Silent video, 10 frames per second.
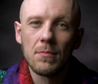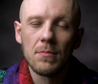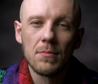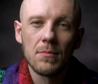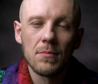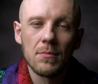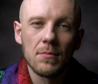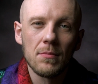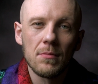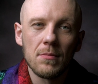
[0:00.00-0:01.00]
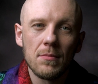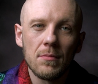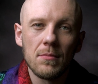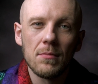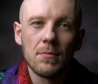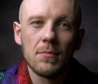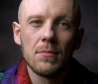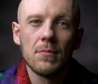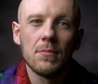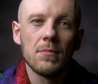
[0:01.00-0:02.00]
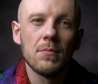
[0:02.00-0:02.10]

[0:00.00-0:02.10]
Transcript: [no speech]